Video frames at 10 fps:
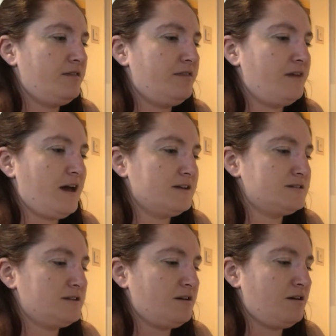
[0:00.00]
that
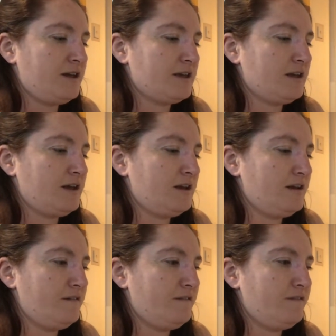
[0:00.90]
I can
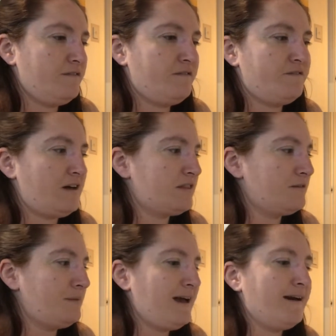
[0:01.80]

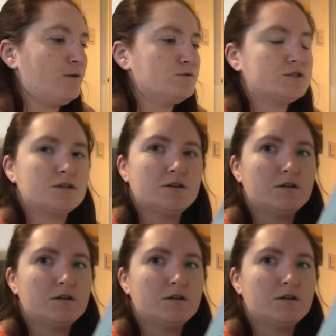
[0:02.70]
fathom out